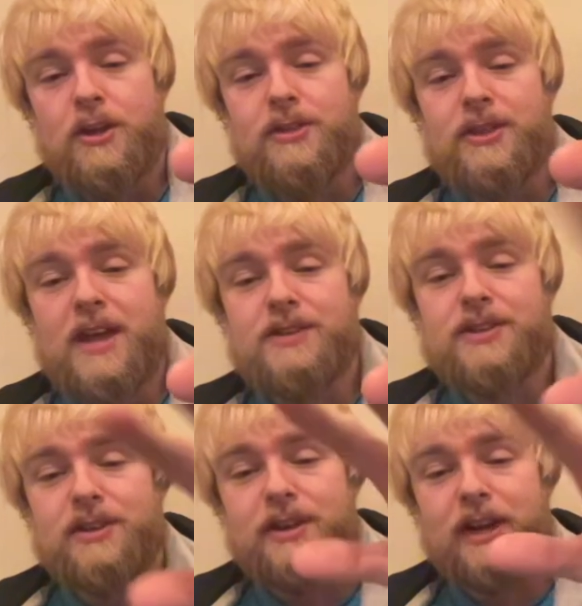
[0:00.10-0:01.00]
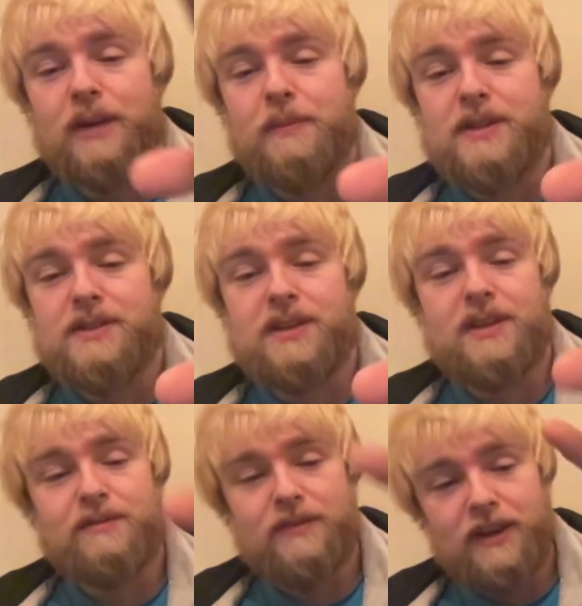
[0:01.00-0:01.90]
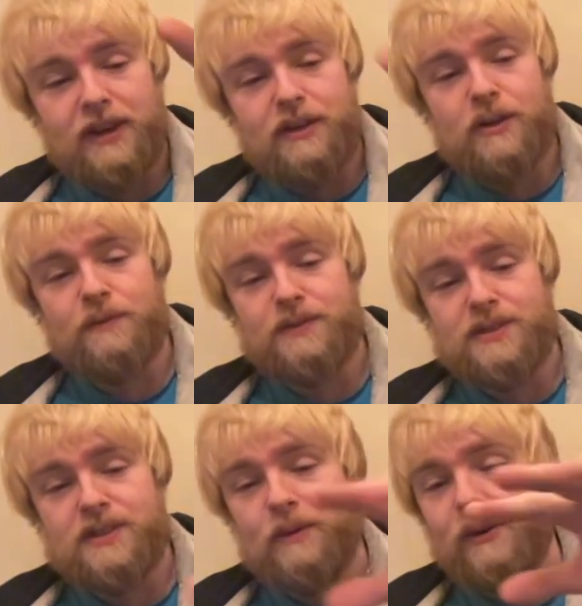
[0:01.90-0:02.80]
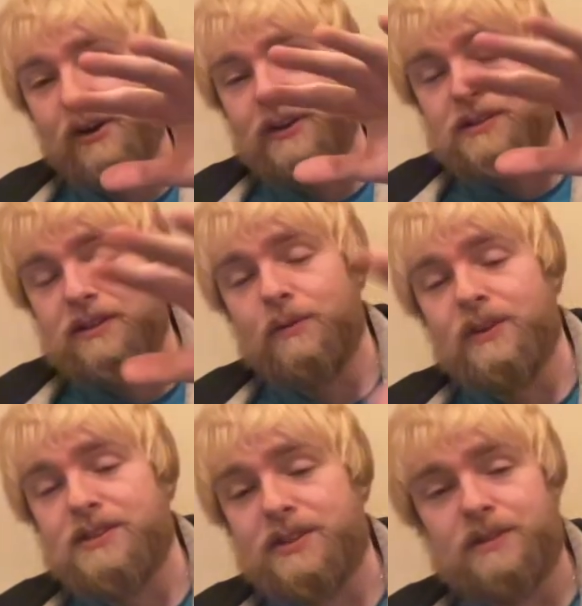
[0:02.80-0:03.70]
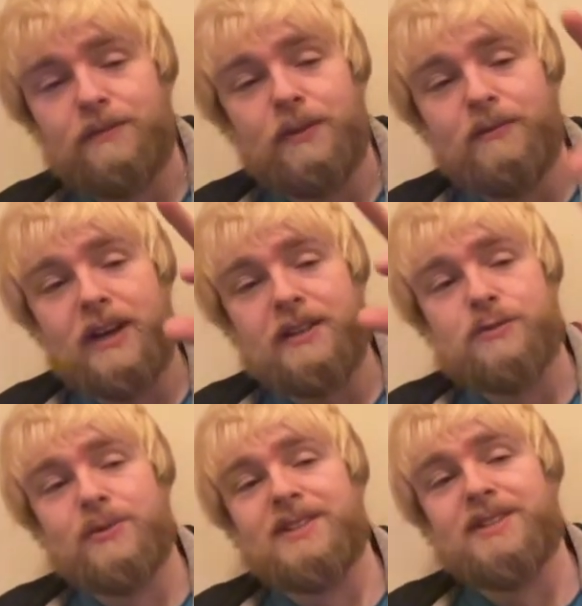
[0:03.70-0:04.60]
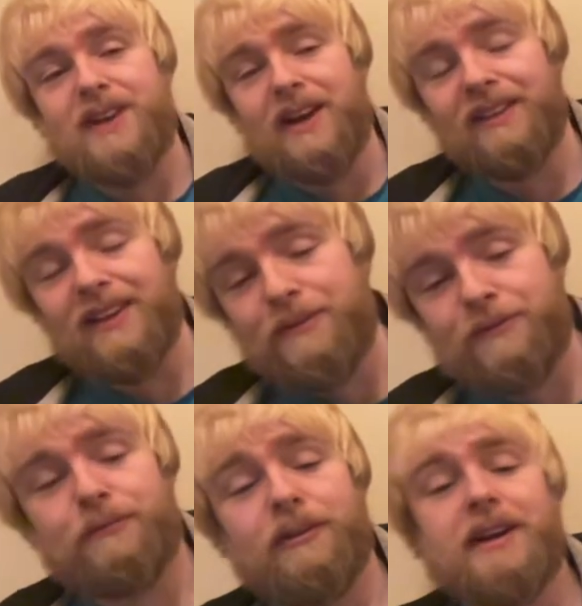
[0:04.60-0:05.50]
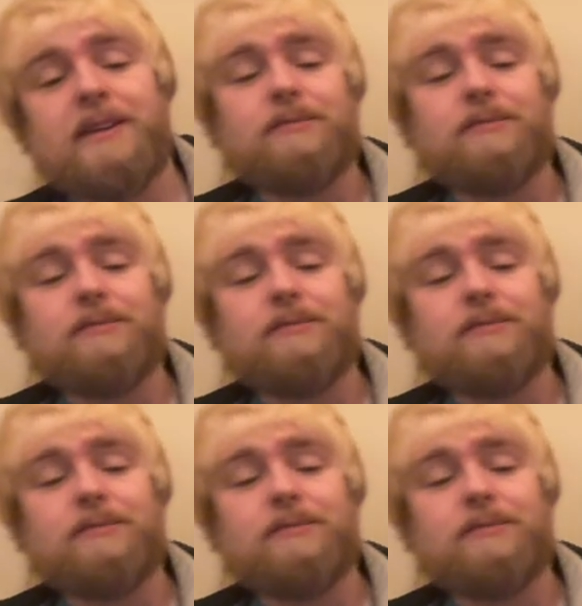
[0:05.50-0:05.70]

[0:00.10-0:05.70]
Dez, King of the Pit TV, Youth of Today. We're not on this long. Listening to the full record. This one is entitled Live Free.